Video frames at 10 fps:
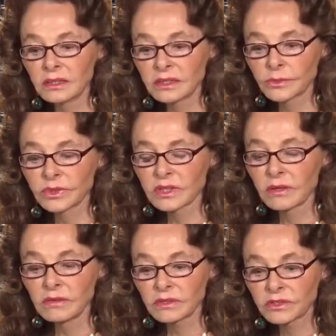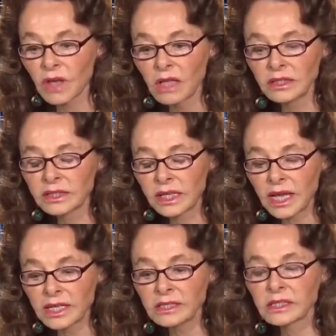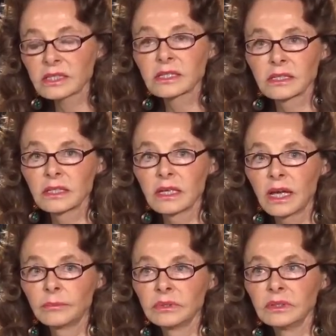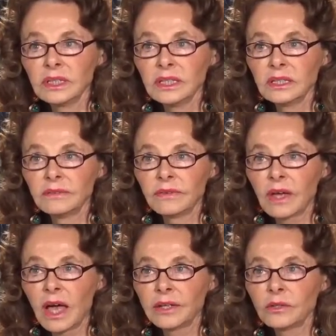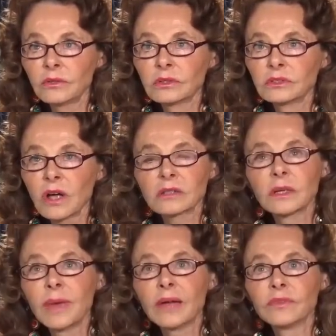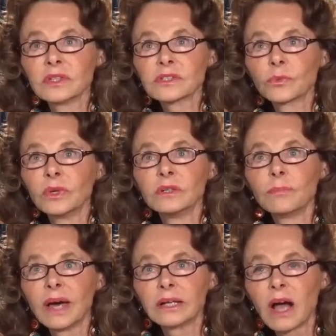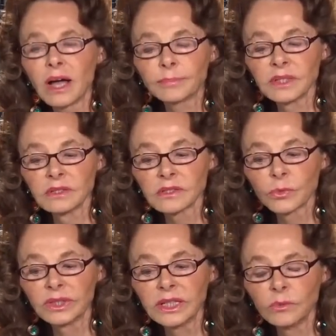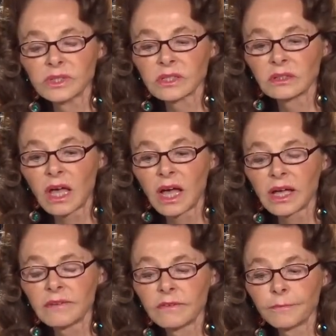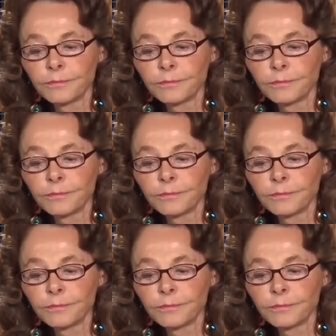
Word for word: this was a solid case. I believe I talked about this with Bud Hopkins when he was alive.